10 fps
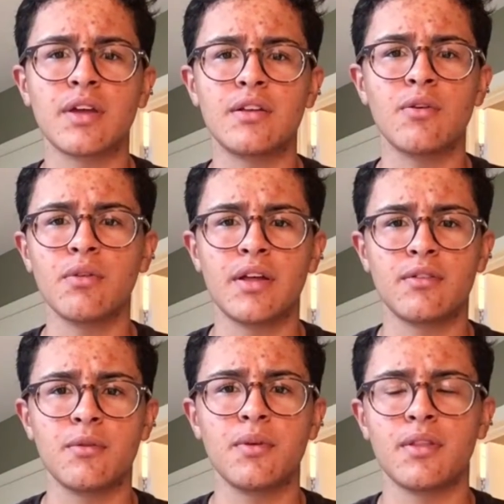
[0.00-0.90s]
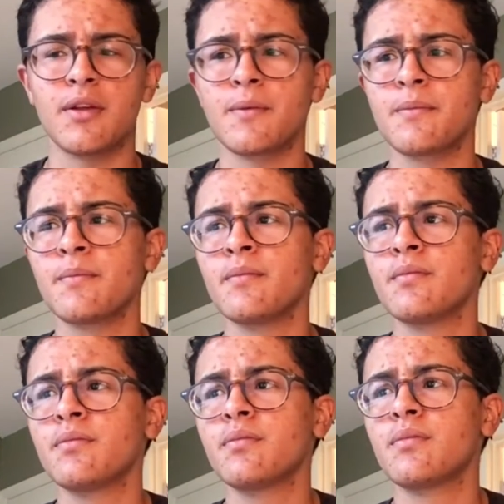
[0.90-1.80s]
I don't like doing that.
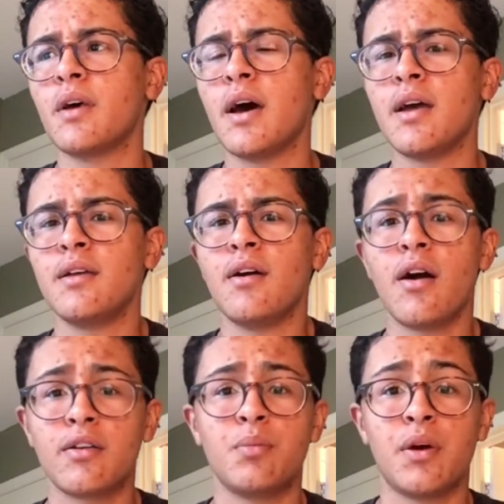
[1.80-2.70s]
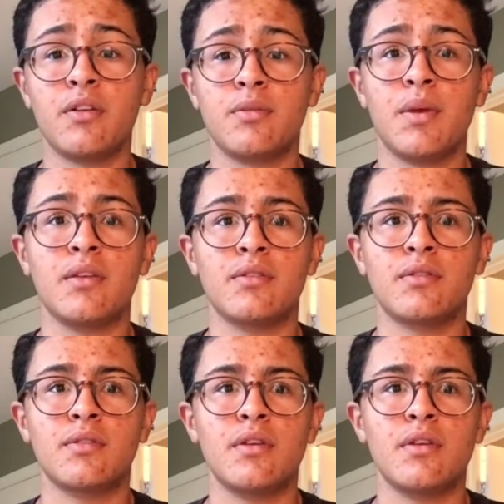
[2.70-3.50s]
I occupy space.